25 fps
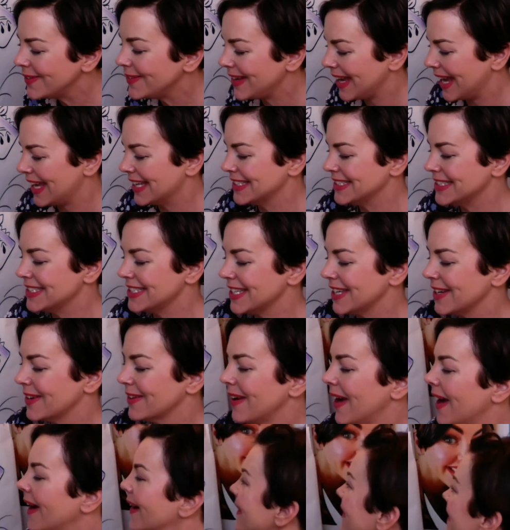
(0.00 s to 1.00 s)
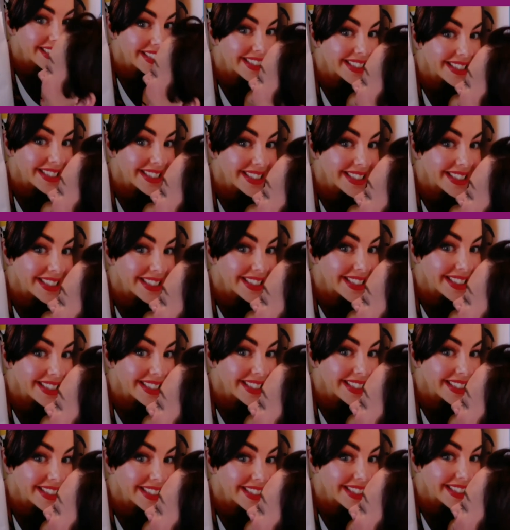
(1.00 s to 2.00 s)
can do. Okay, so
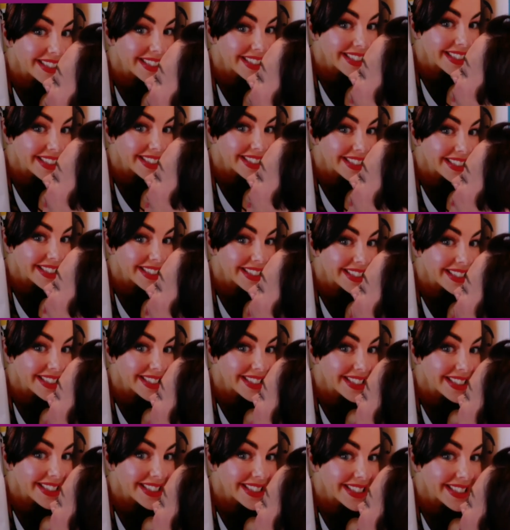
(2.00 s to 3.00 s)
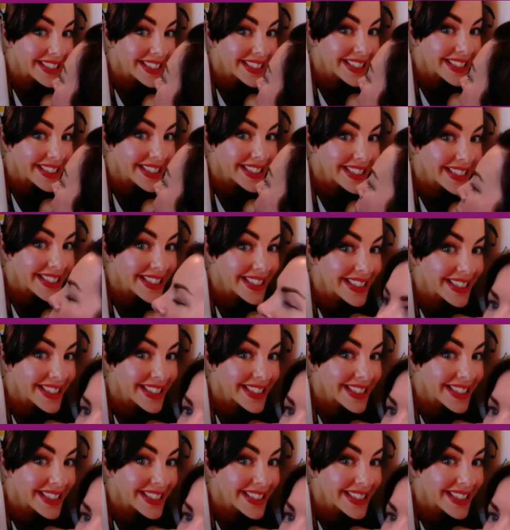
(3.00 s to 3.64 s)
I'm going to put some. Oh, look,